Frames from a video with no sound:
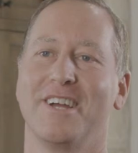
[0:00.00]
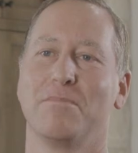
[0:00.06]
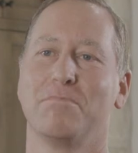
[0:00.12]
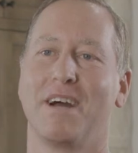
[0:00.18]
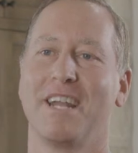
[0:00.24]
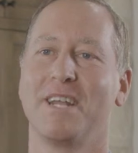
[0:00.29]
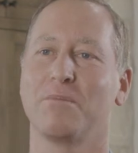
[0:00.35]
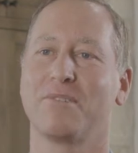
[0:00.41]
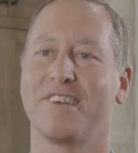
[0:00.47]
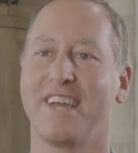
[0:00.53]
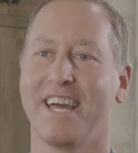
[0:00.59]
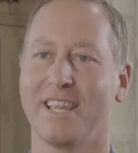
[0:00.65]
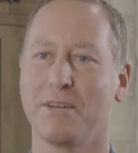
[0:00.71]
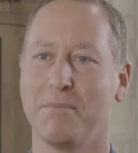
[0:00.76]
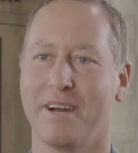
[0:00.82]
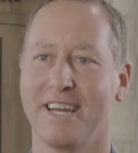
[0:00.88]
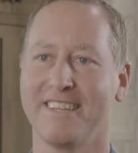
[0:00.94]
My name's
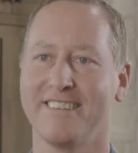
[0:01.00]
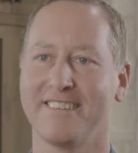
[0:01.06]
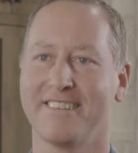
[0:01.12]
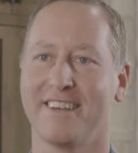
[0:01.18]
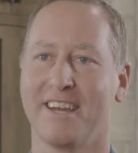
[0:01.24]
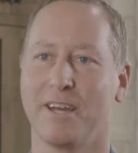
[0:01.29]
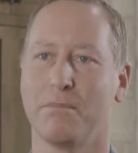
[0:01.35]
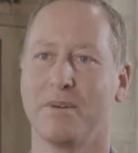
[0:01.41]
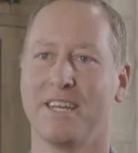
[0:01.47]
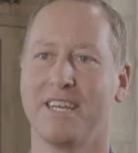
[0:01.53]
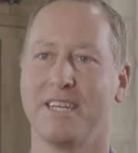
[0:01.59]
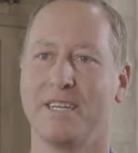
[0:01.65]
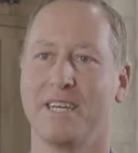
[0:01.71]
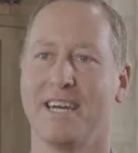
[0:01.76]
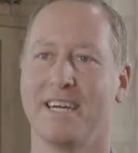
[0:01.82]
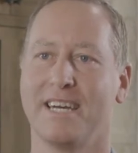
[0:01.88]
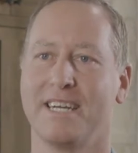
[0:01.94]
Kelly Might. I'm
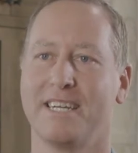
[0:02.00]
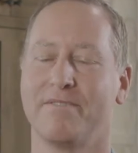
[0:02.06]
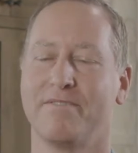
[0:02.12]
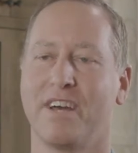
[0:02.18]
a